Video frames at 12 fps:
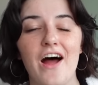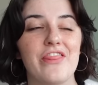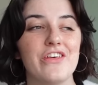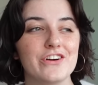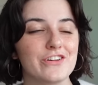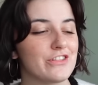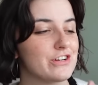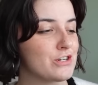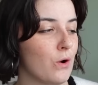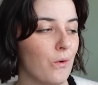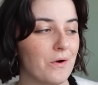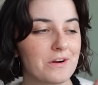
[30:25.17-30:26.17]
the the
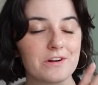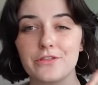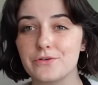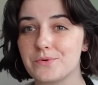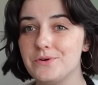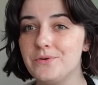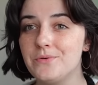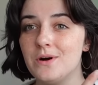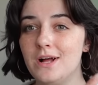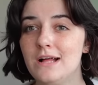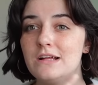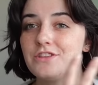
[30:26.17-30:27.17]
tour through
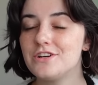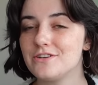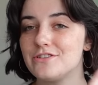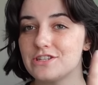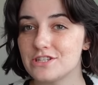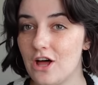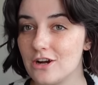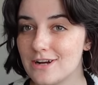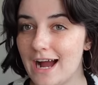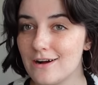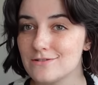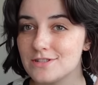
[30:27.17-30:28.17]
the, the
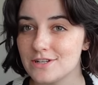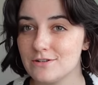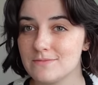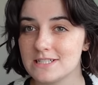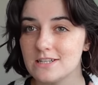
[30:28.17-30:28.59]
slaughterhouse, the human